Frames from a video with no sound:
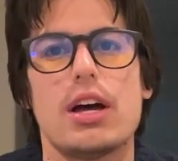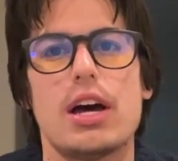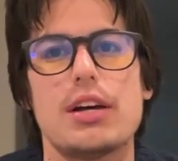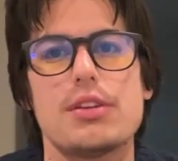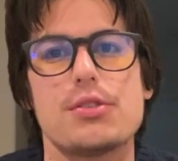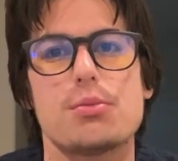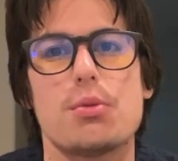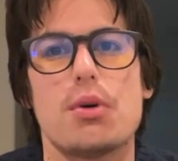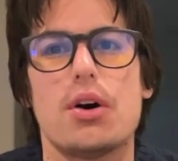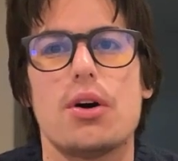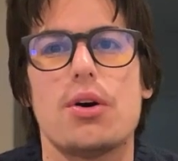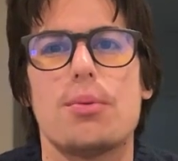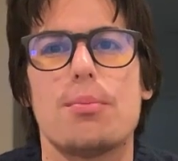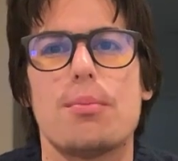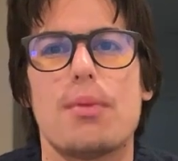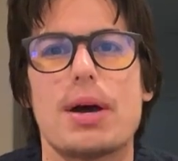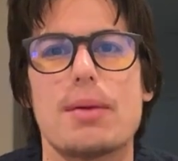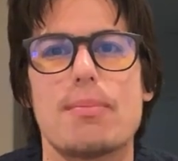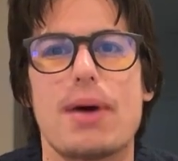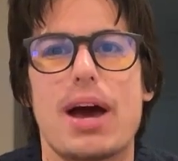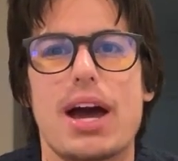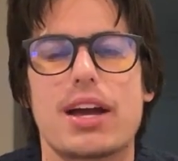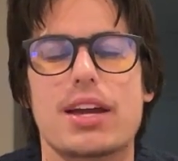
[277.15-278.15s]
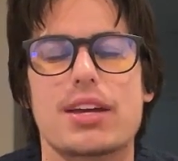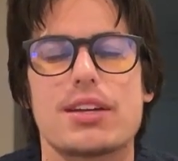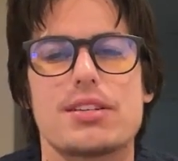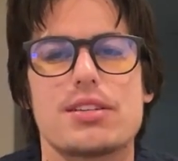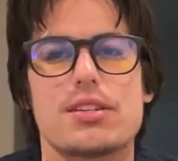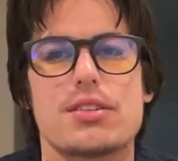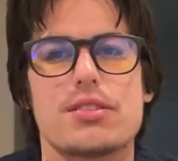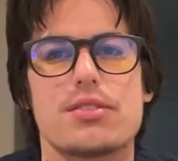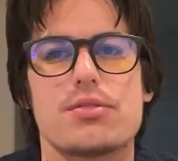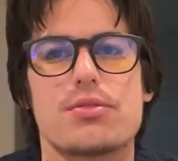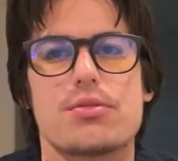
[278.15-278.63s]
As well, my
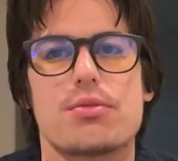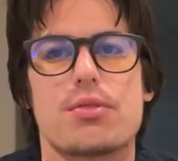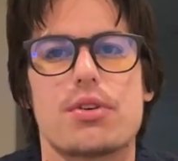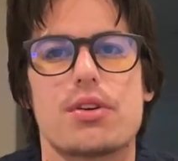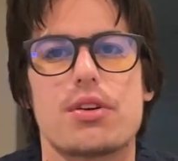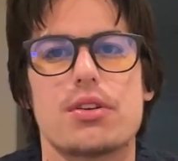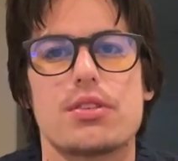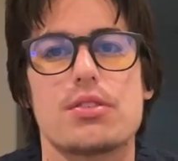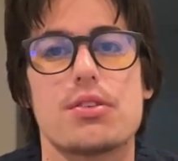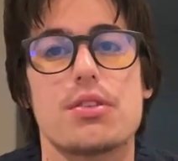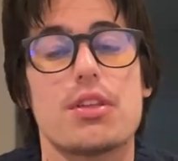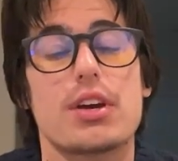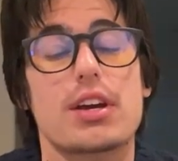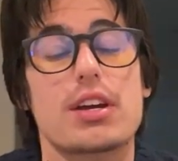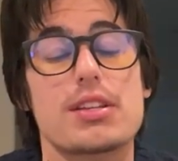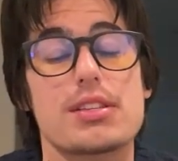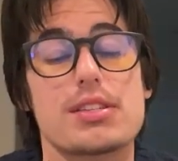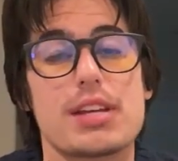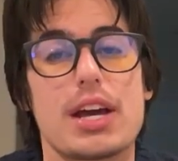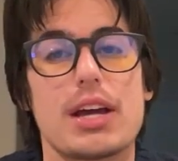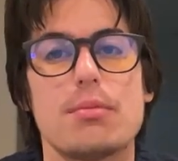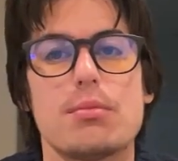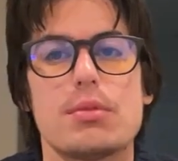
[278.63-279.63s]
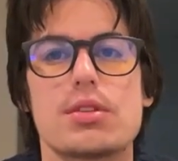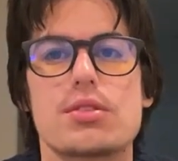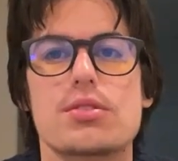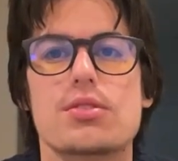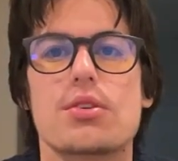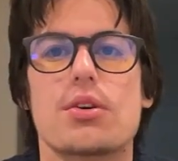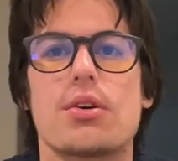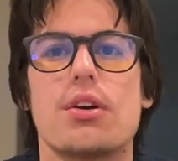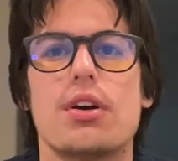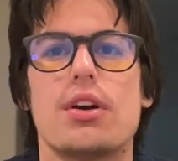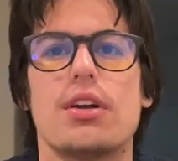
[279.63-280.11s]
packages to the consignment
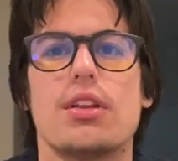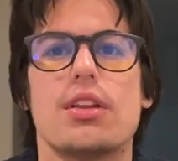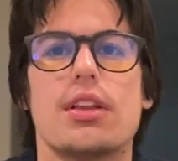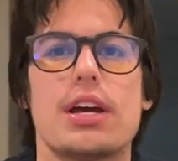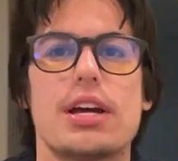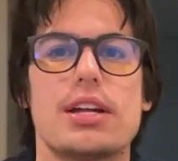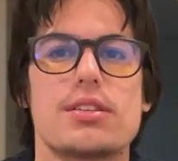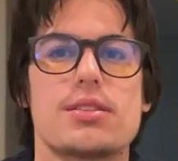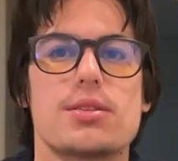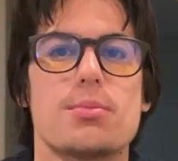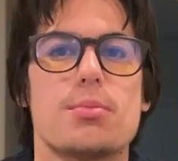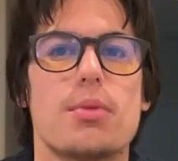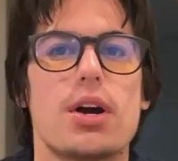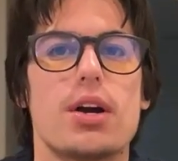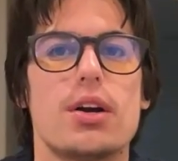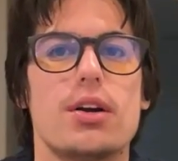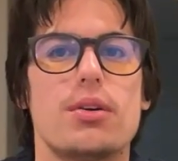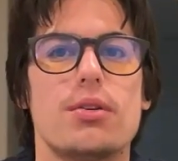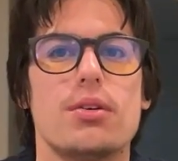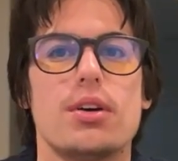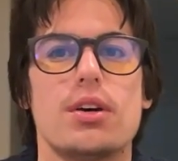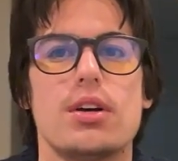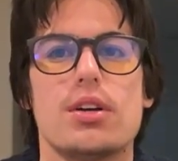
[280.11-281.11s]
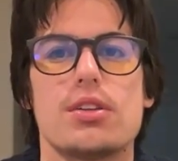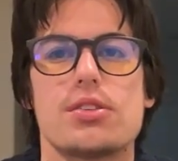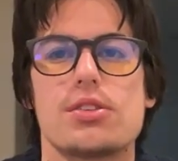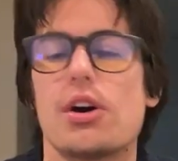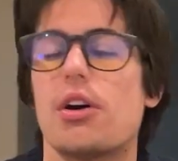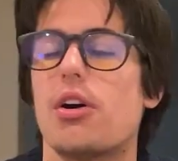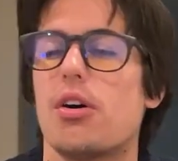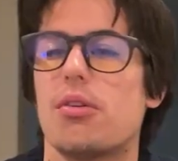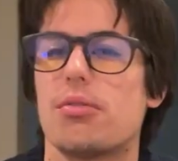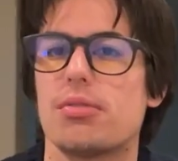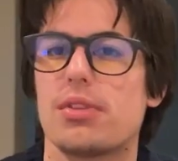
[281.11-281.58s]
store land tomorrow.
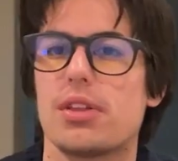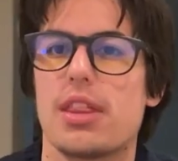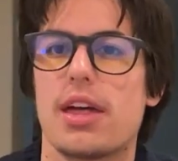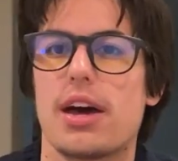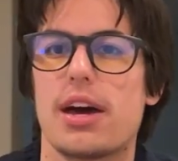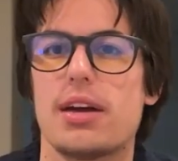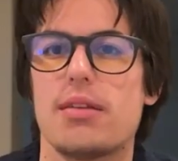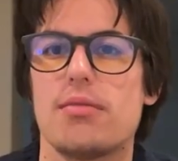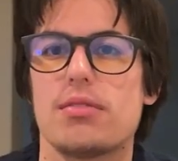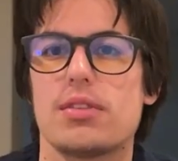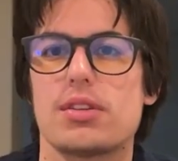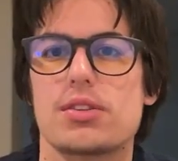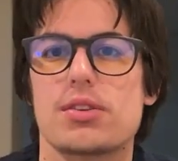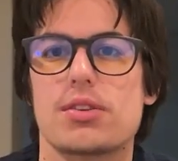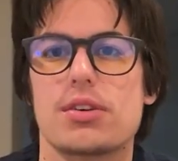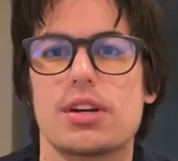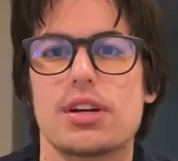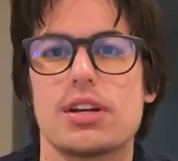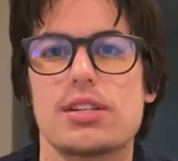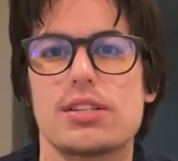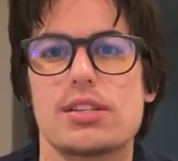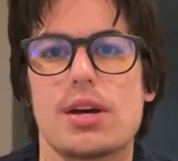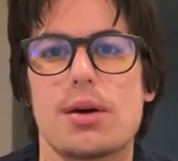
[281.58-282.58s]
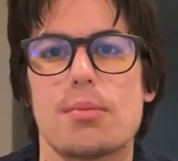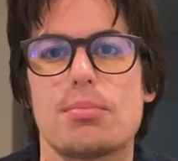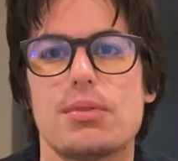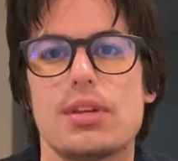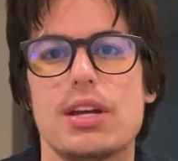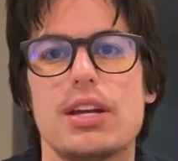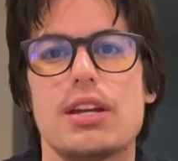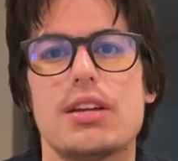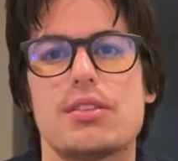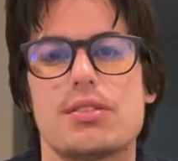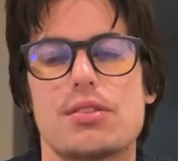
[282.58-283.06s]
So hopefully that inventory gets
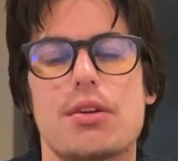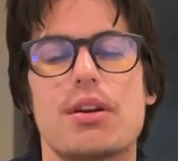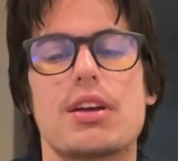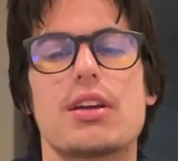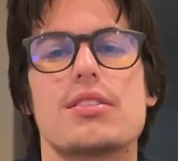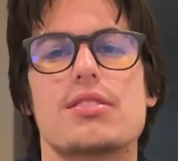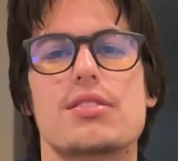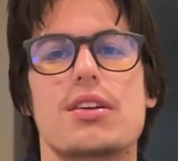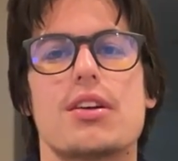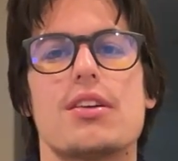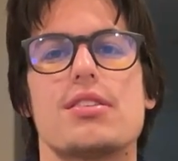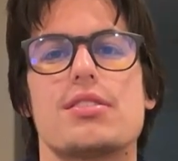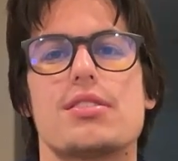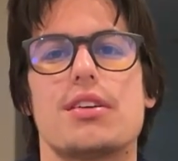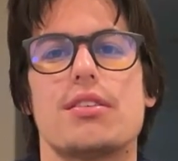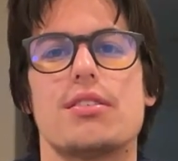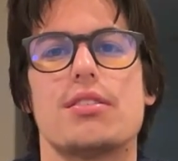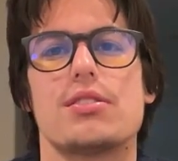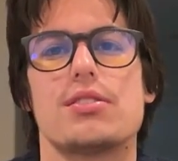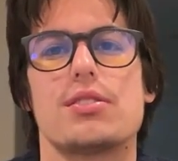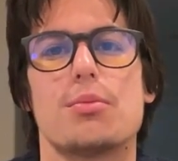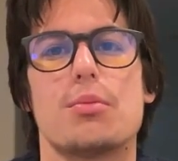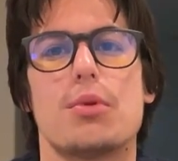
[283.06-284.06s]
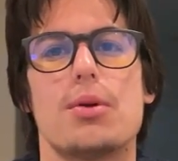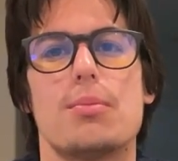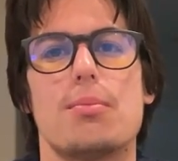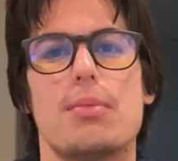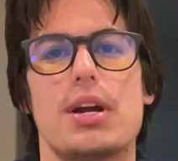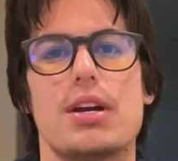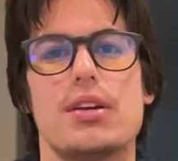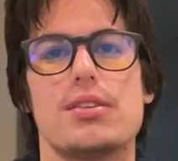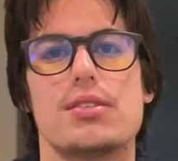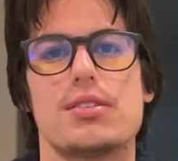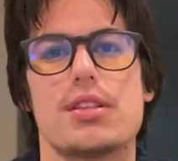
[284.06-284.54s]
updated so I can start selling some more
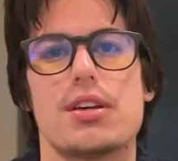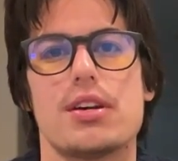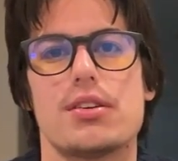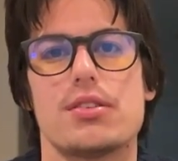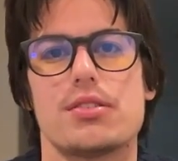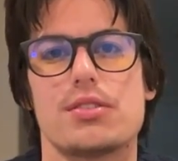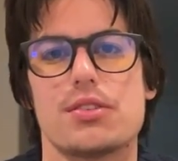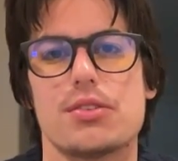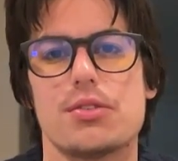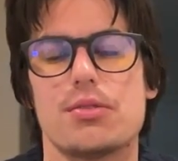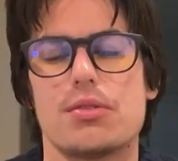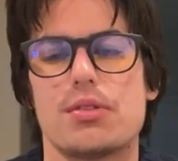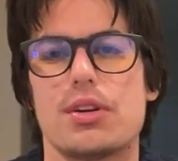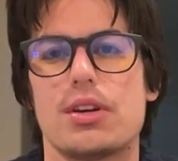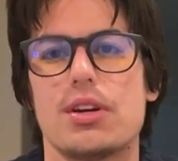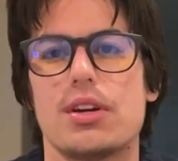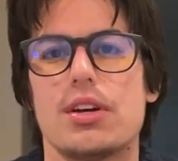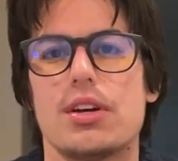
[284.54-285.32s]
pairs there soon.